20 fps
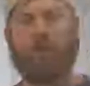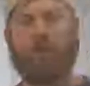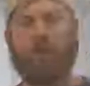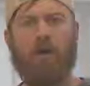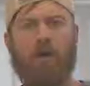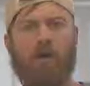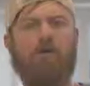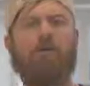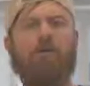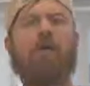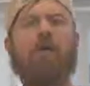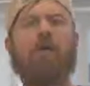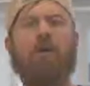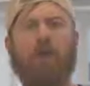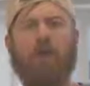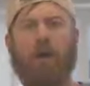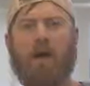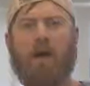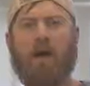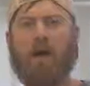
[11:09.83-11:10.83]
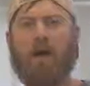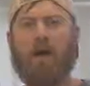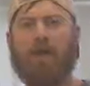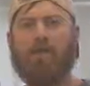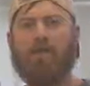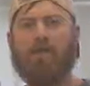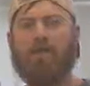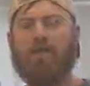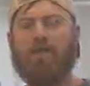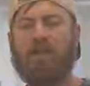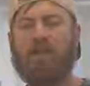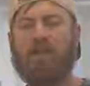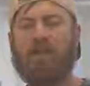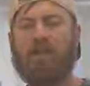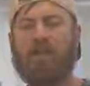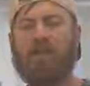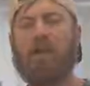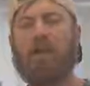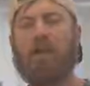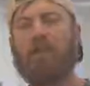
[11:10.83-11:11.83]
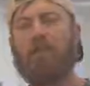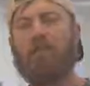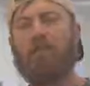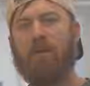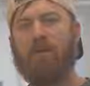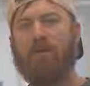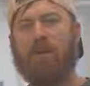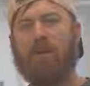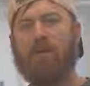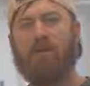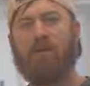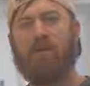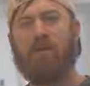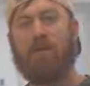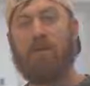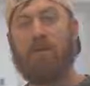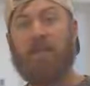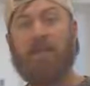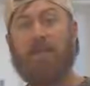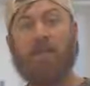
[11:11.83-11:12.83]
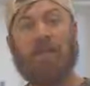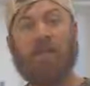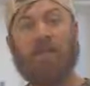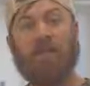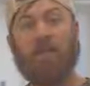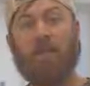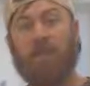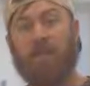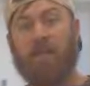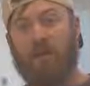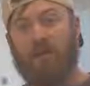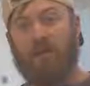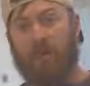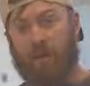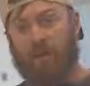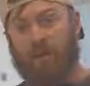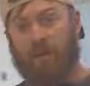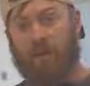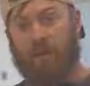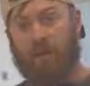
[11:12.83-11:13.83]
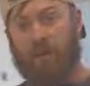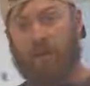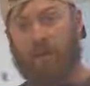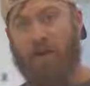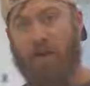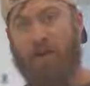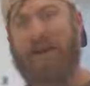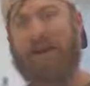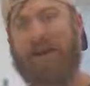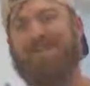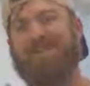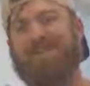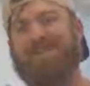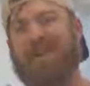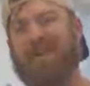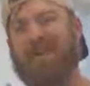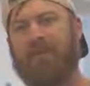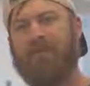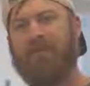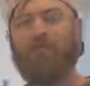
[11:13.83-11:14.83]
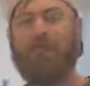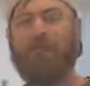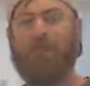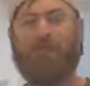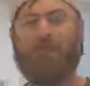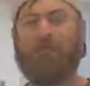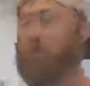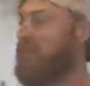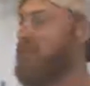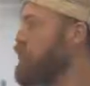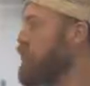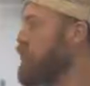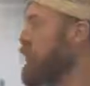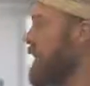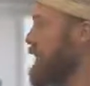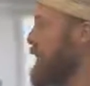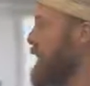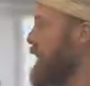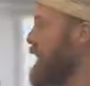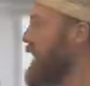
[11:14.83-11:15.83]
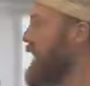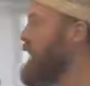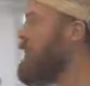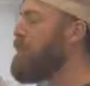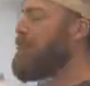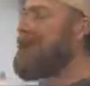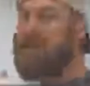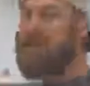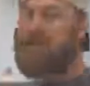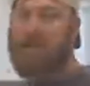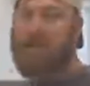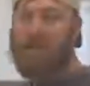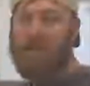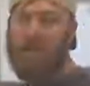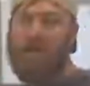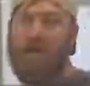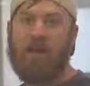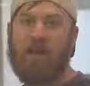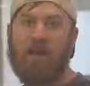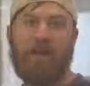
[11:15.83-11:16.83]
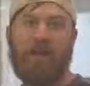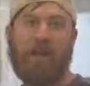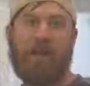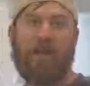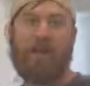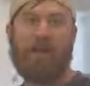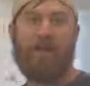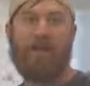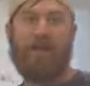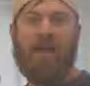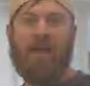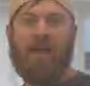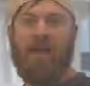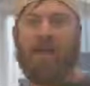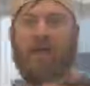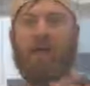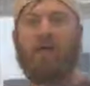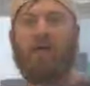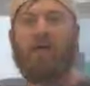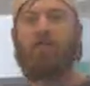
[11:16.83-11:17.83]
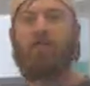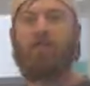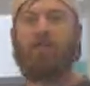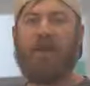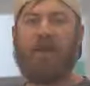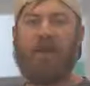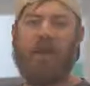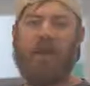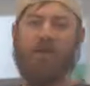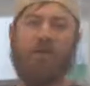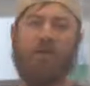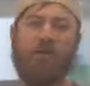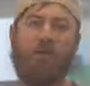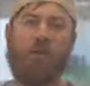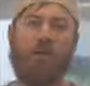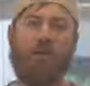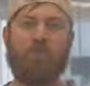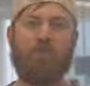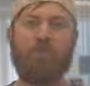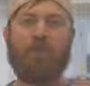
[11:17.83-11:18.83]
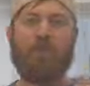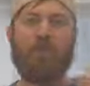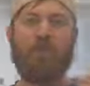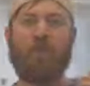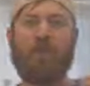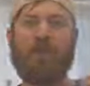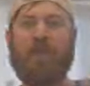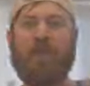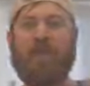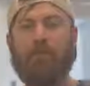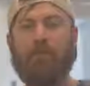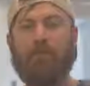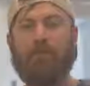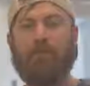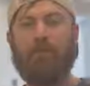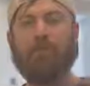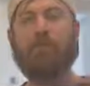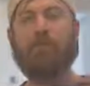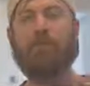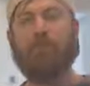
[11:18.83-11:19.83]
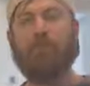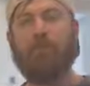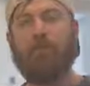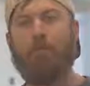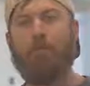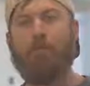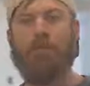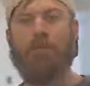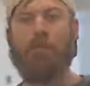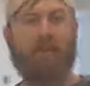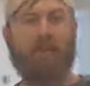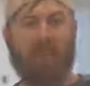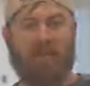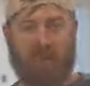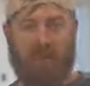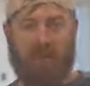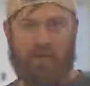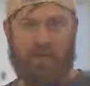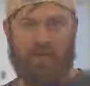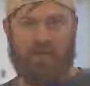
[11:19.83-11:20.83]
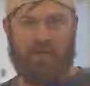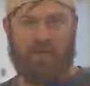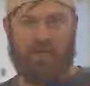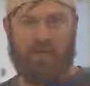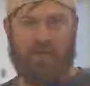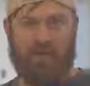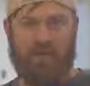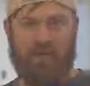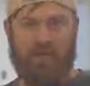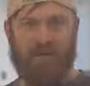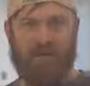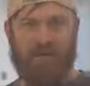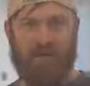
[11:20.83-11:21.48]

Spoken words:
below this video, but basically you can click there and sign up for my free training on how to make money online and how I've been able to create multiple millionaires